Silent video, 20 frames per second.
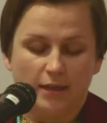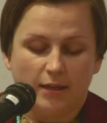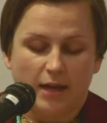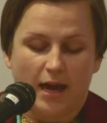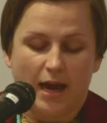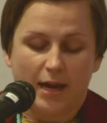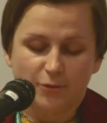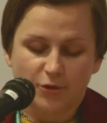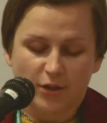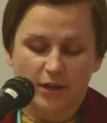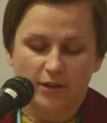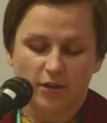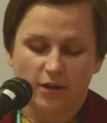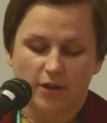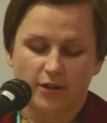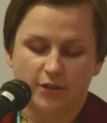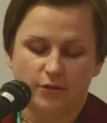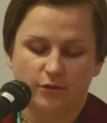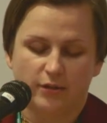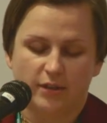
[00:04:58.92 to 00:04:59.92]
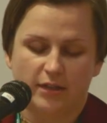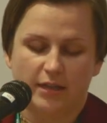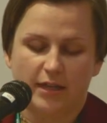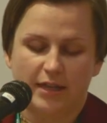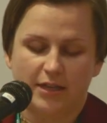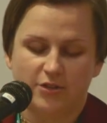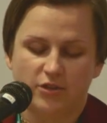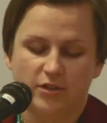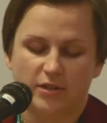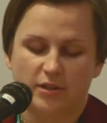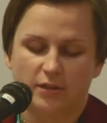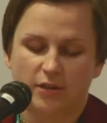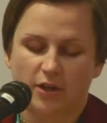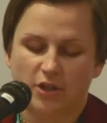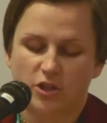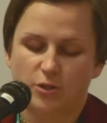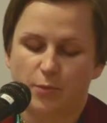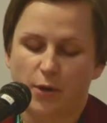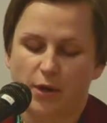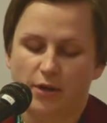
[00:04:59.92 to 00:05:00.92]
I'm trying to argue that it hinges in
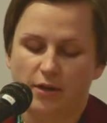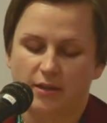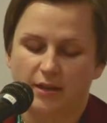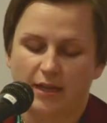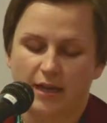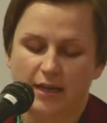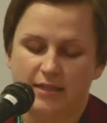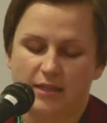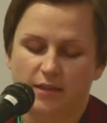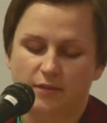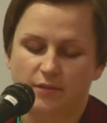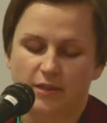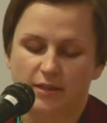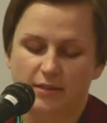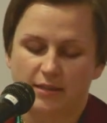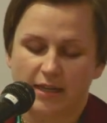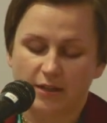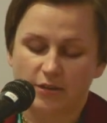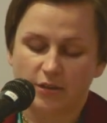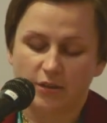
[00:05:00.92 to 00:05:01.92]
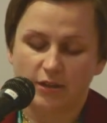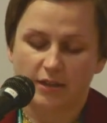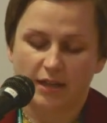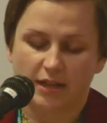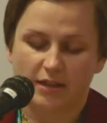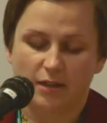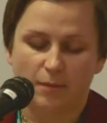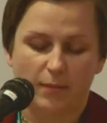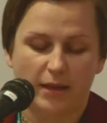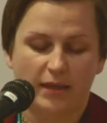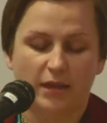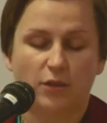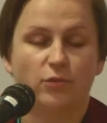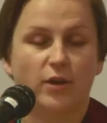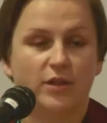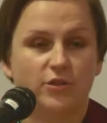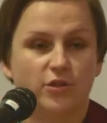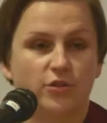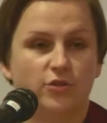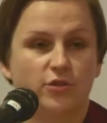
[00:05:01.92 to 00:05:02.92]
large part on the idea of statehood and the many
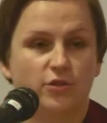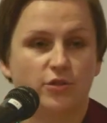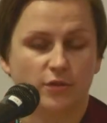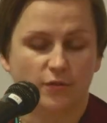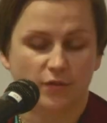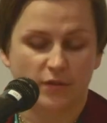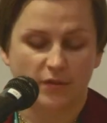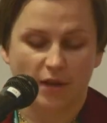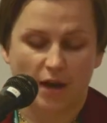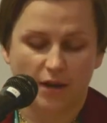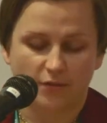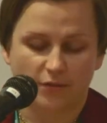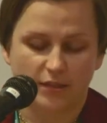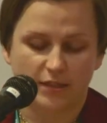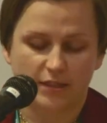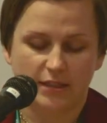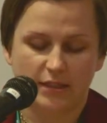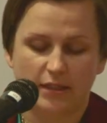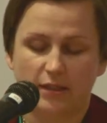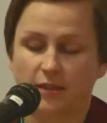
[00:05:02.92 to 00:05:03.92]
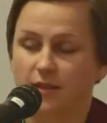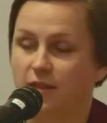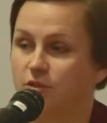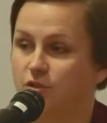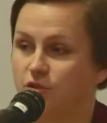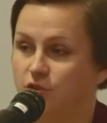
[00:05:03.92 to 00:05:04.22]
registers of sovereignty, these